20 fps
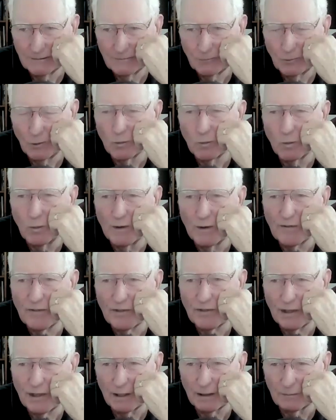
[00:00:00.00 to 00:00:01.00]
we're
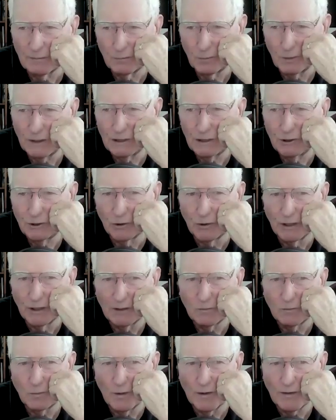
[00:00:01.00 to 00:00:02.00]
with them we
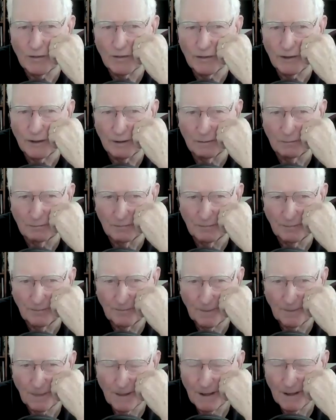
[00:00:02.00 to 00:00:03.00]
join with them
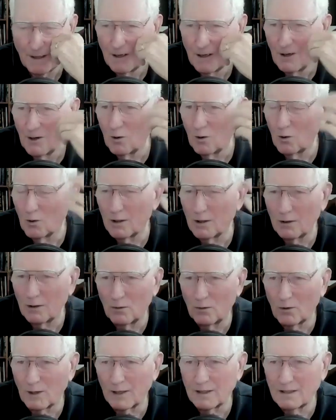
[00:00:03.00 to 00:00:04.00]
or
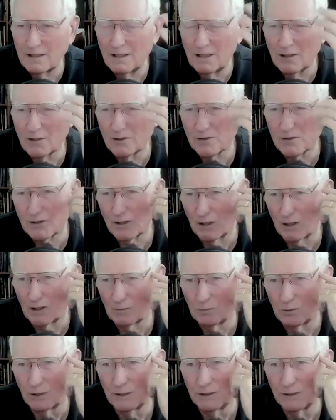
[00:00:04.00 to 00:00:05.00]
or at a year's
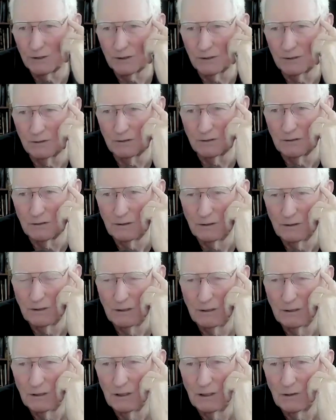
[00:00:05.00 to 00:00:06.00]
celebration
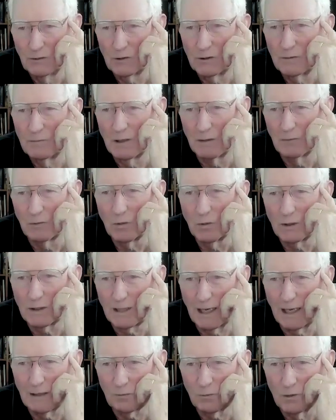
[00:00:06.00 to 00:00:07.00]
we remember what
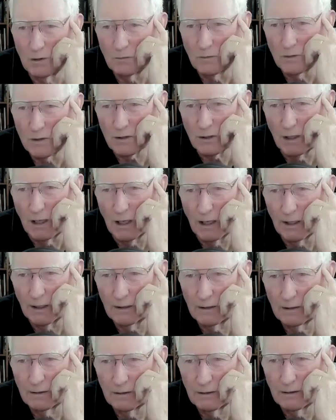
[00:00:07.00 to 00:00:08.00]
that one was like
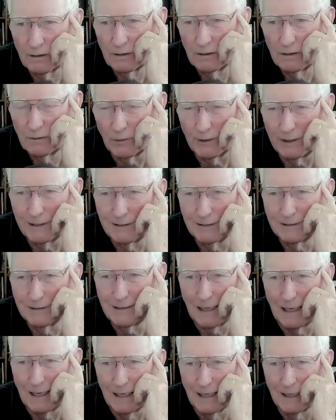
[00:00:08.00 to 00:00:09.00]
we didn't
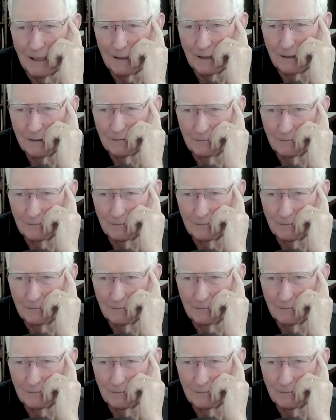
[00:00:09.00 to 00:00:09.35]
die